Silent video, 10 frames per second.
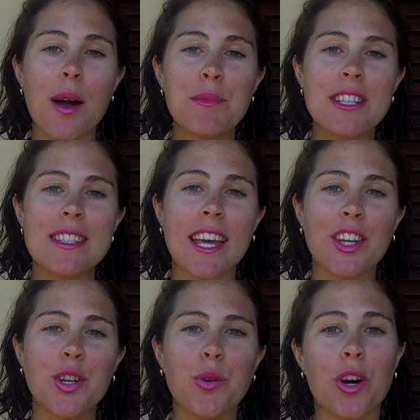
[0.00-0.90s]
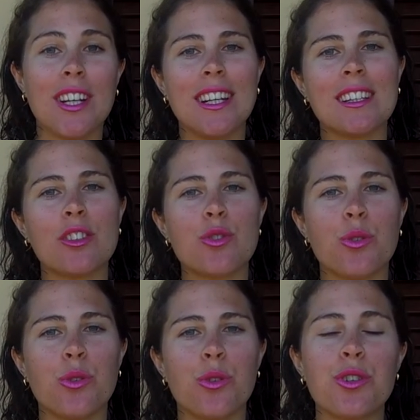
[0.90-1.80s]
I'm going to take you on a little
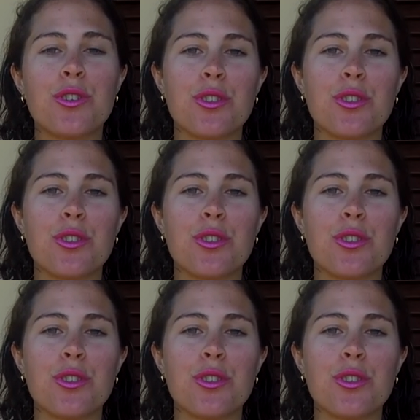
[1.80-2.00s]
tour